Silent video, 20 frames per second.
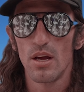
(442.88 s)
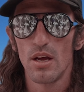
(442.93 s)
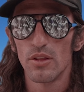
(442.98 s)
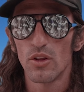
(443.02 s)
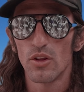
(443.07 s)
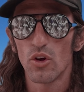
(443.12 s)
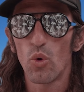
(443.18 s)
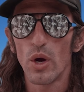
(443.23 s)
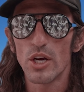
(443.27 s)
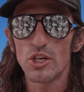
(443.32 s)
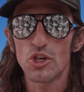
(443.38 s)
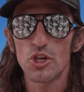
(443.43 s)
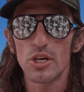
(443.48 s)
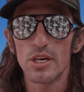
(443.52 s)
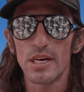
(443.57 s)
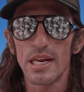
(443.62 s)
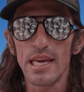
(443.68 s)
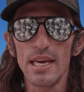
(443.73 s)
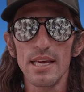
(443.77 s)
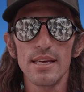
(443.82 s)
The
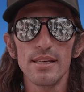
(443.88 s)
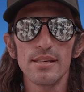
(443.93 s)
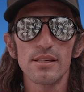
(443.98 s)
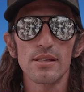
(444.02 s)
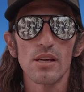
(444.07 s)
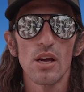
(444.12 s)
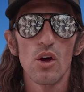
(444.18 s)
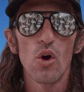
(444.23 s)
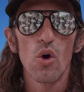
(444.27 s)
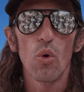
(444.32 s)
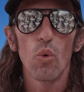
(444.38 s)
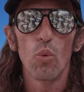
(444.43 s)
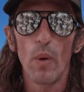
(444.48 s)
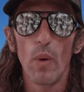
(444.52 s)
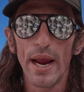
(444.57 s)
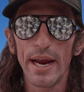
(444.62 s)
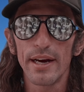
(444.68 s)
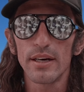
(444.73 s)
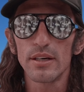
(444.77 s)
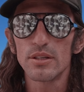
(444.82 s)
question is,
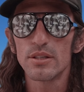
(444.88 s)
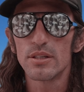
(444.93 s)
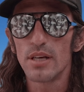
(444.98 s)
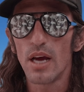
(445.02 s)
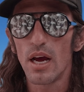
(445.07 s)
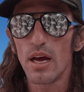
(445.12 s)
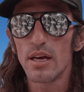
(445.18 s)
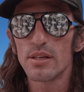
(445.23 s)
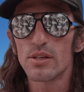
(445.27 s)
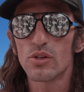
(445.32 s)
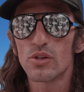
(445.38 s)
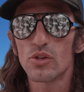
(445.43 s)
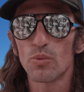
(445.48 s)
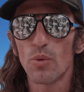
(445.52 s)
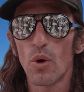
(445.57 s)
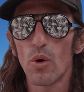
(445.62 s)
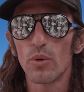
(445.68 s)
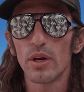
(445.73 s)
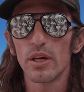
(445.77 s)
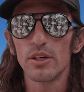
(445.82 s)
where does
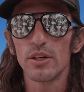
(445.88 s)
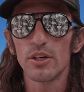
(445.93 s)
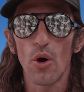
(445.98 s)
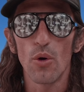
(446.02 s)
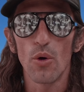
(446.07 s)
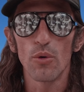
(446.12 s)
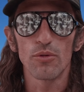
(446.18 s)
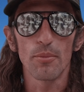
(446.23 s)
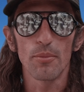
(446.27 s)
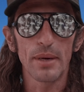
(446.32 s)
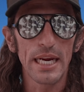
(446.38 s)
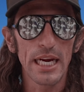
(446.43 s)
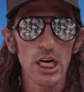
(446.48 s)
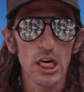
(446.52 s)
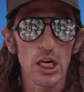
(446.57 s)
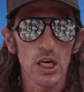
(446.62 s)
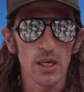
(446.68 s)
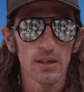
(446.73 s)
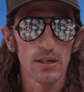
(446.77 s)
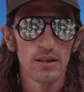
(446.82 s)
Sorokin go from
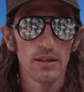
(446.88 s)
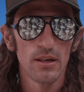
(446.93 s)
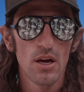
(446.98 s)
here?